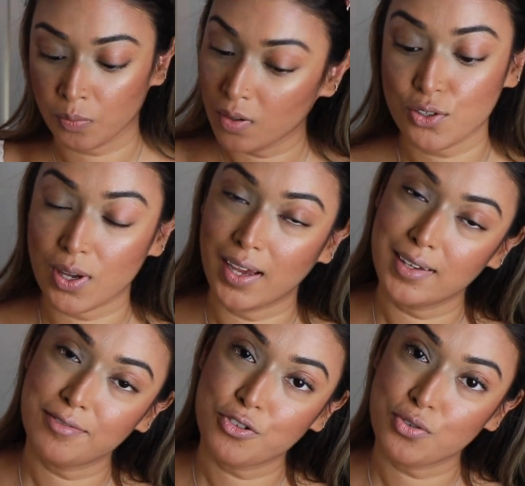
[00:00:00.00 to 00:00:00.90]
So I
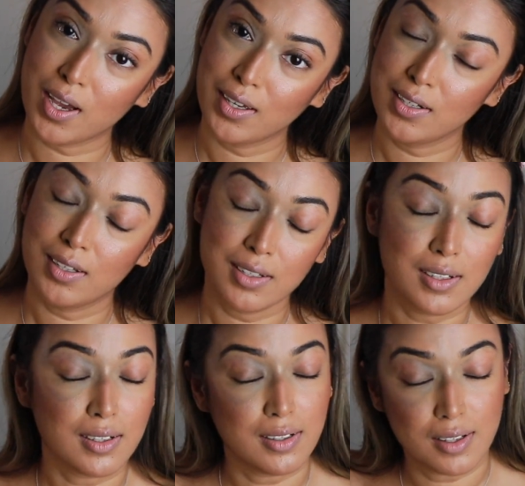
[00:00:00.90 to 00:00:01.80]
have tried
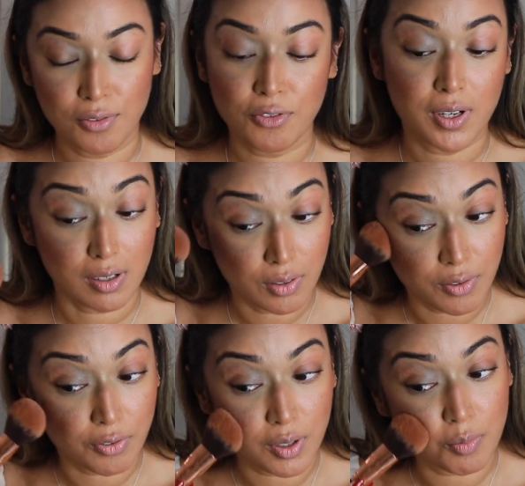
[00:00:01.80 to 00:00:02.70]
different
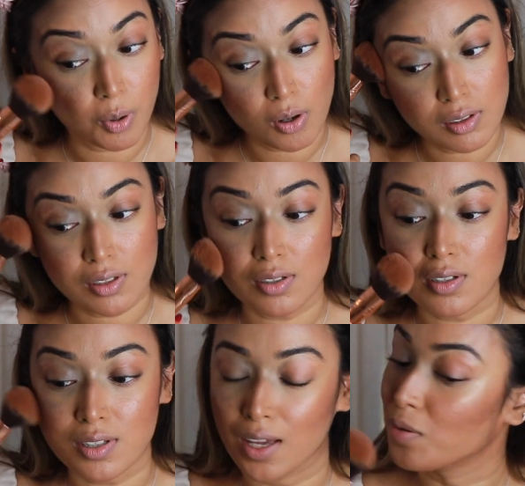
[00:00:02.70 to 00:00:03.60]

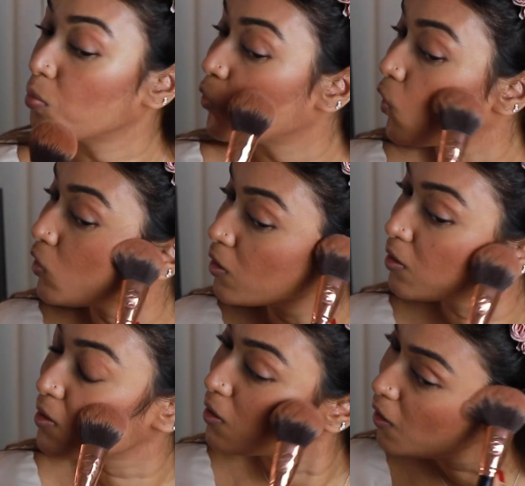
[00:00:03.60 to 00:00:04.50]
bronzers and
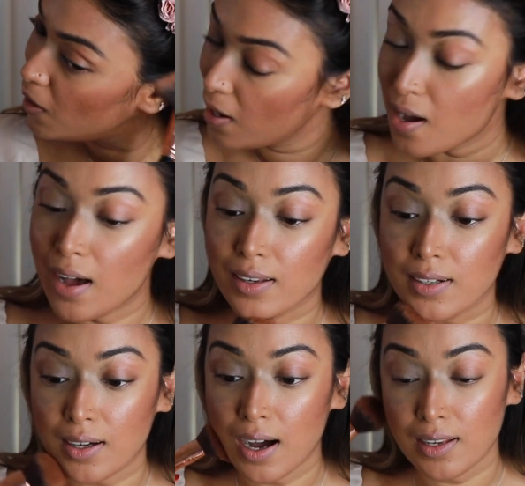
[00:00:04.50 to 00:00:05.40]
products,
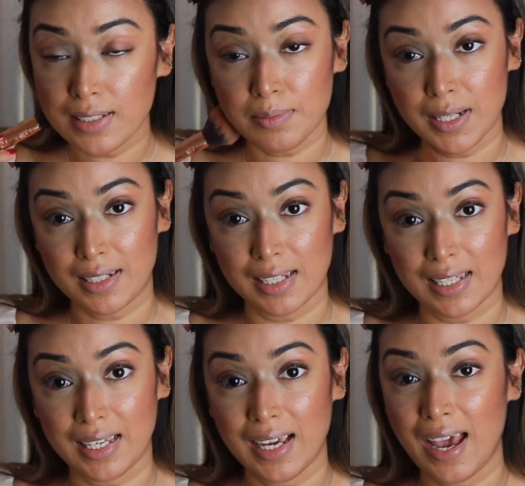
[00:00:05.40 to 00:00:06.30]
and
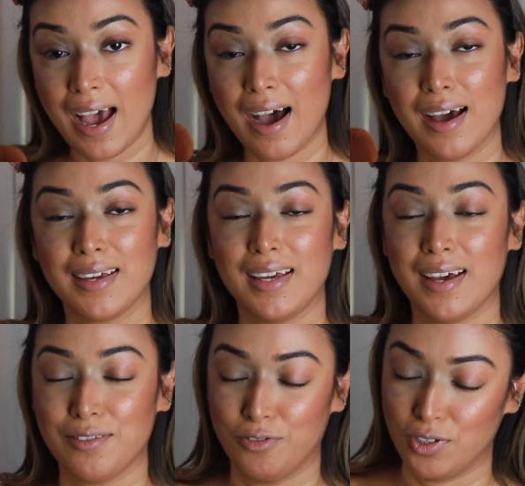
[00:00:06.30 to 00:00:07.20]
ultimately I
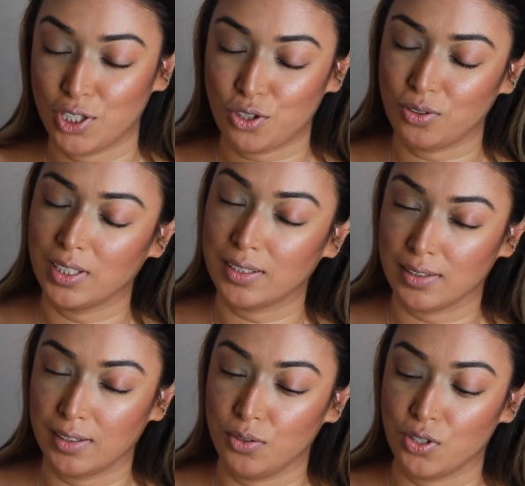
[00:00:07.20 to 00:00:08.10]
have reached to the
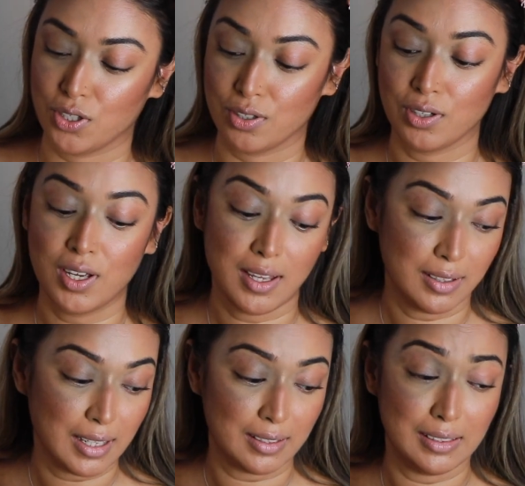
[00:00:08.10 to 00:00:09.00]
conclusion
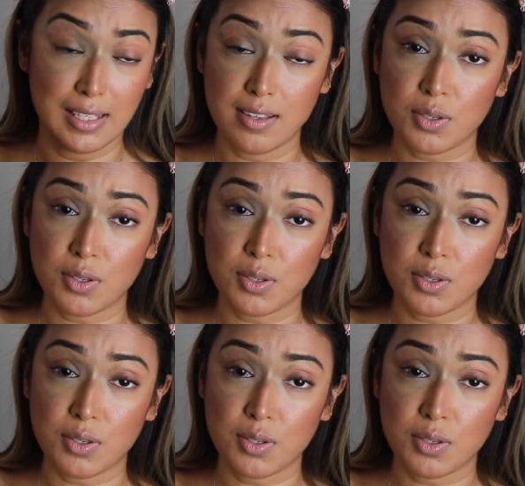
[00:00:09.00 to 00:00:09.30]
that these